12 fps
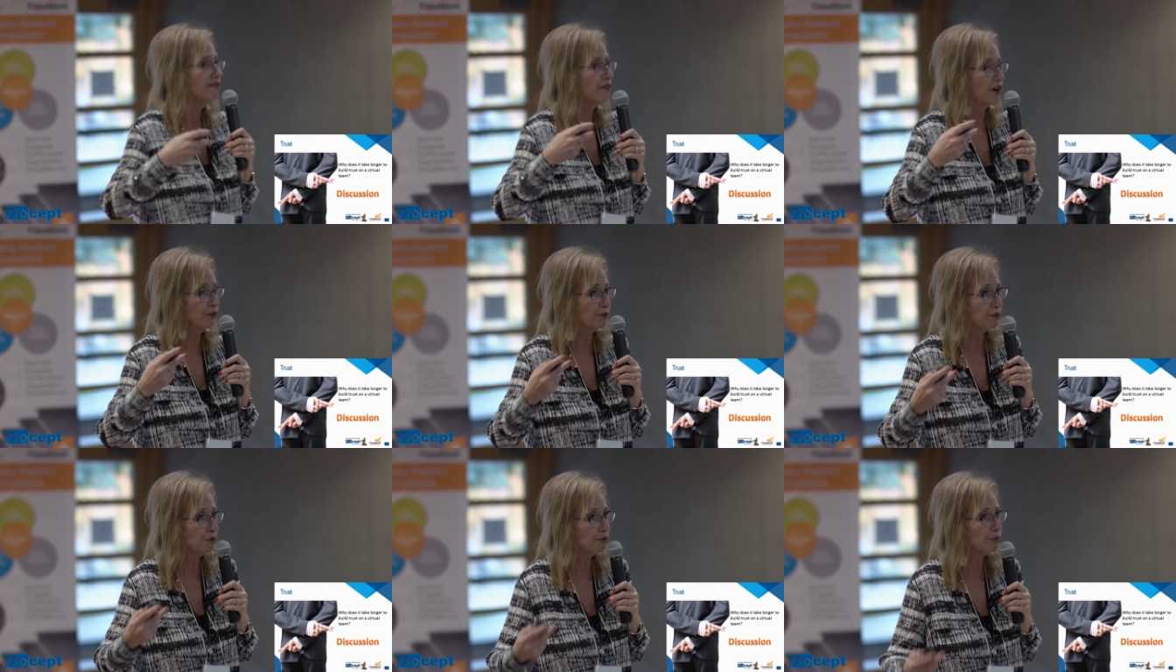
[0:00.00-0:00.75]
follow
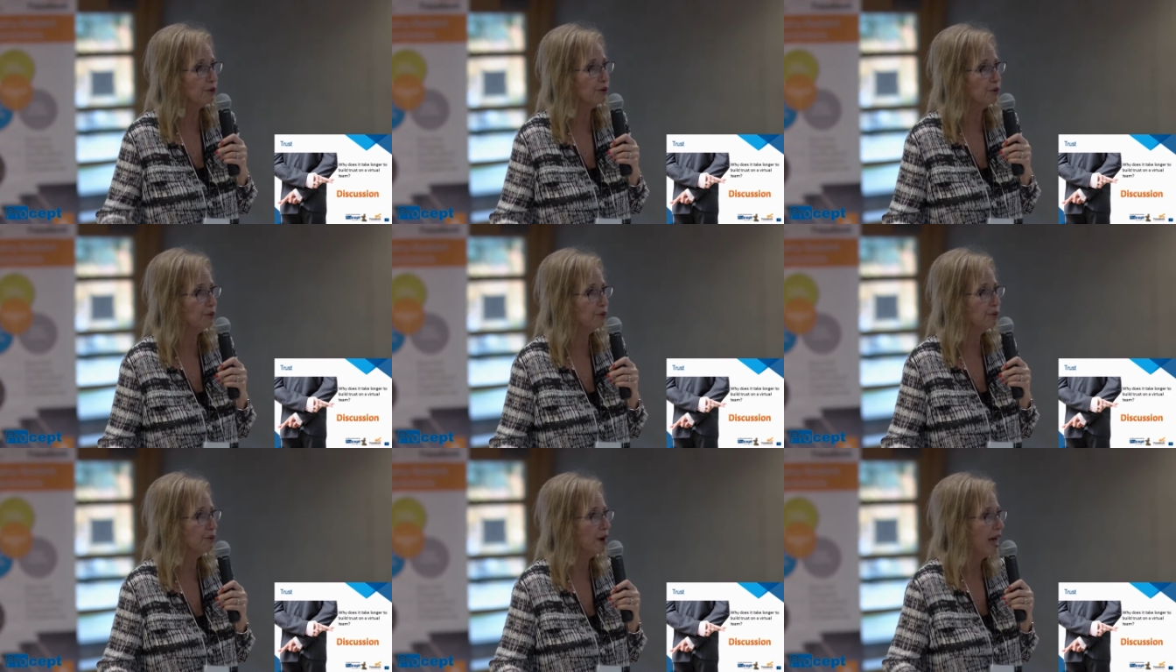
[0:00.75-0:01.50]

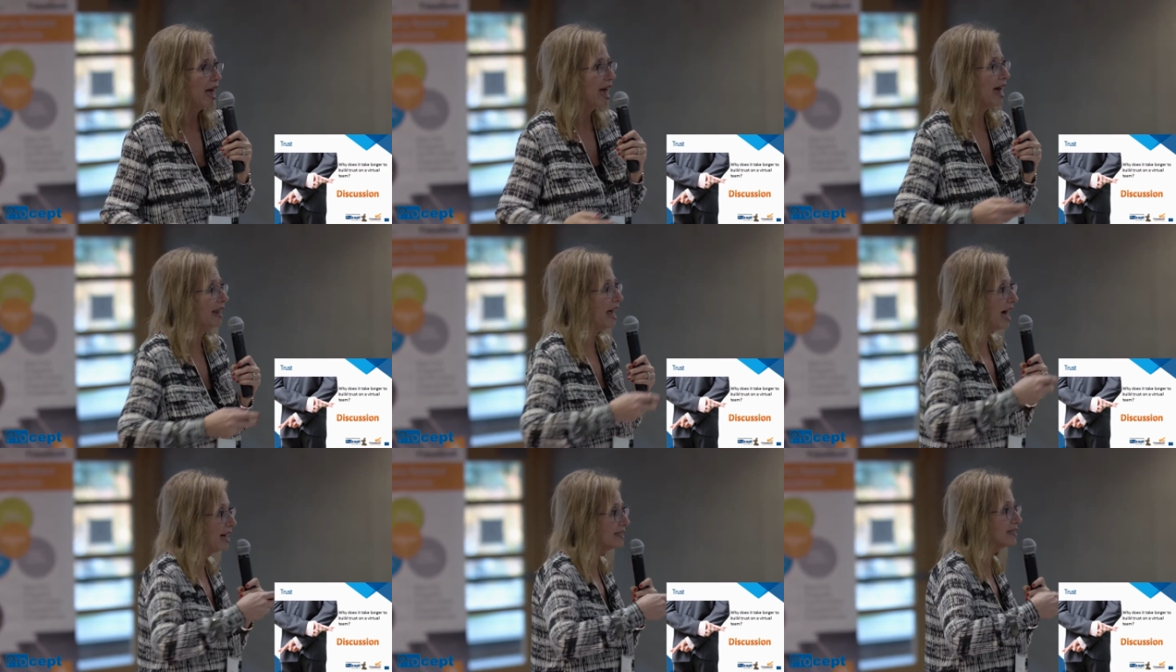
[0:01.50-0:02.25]
through, and
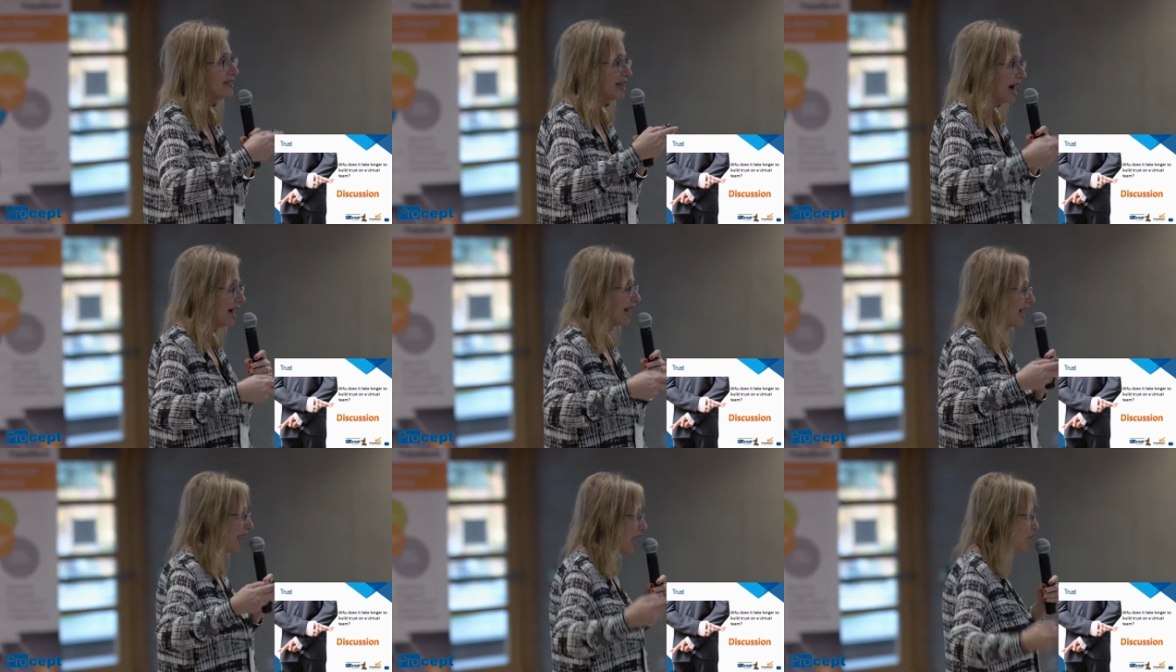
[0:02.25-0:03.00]
as that
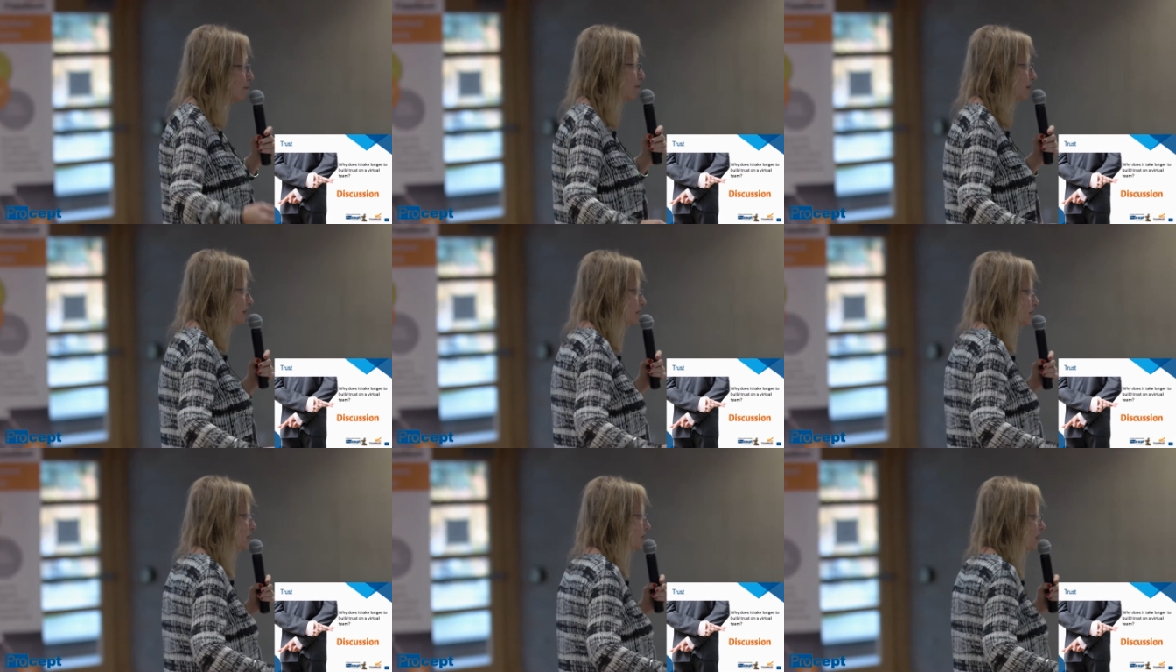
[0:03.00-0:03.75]

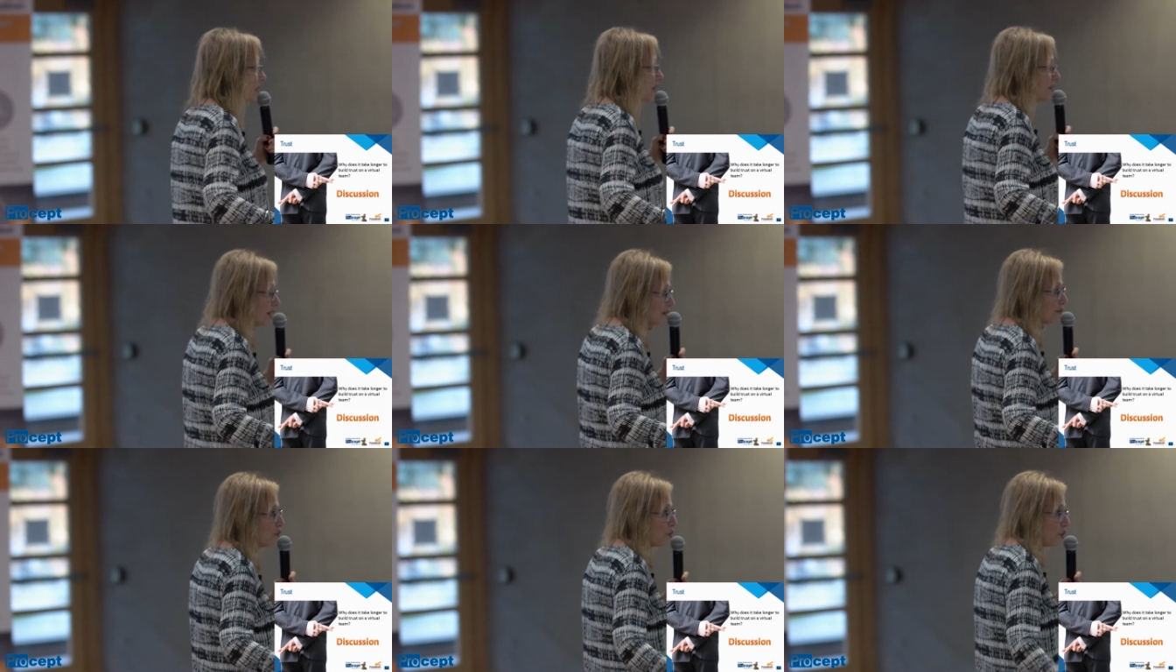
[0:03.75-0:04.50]
happens, then
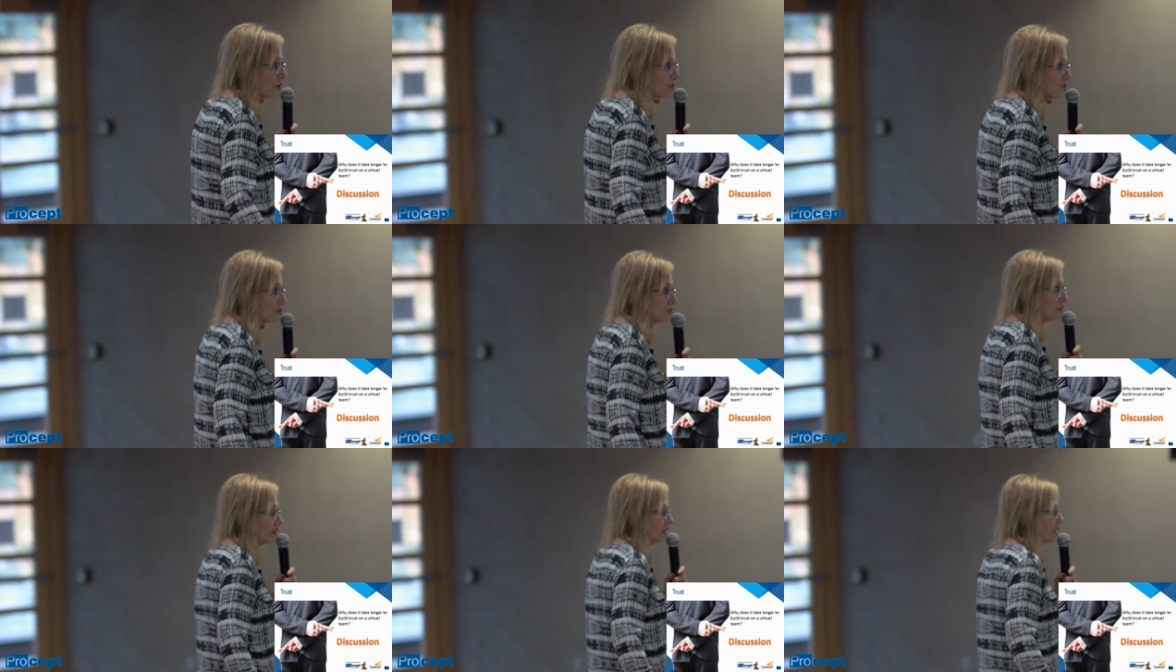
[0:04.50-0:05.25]
of course
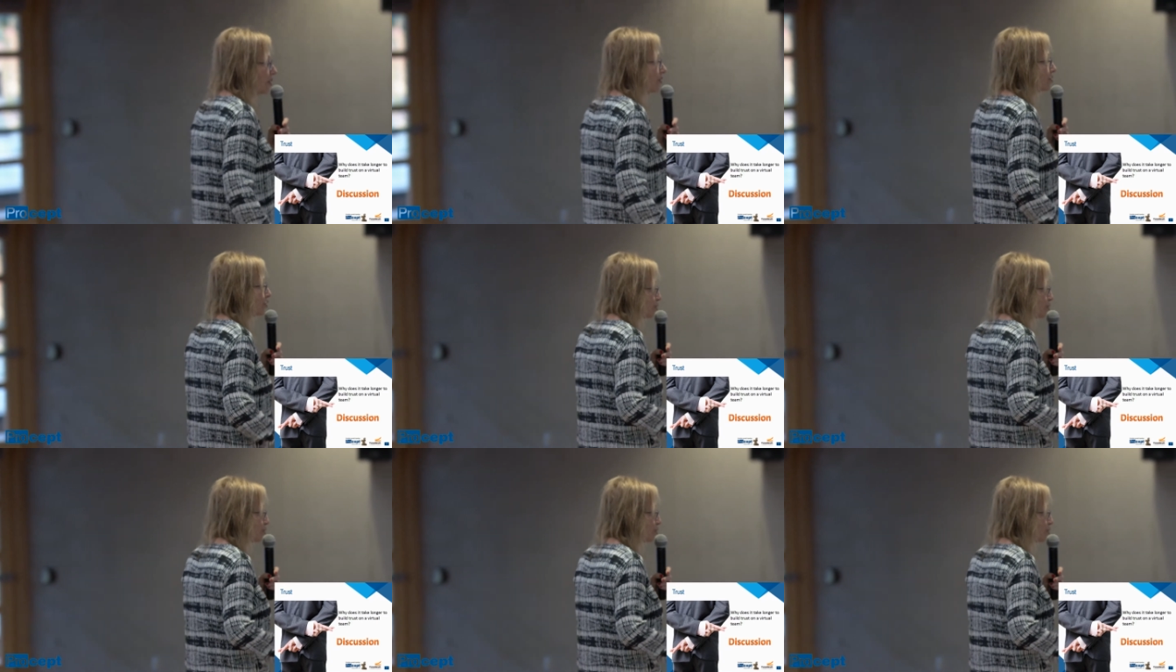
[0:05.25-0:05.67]
the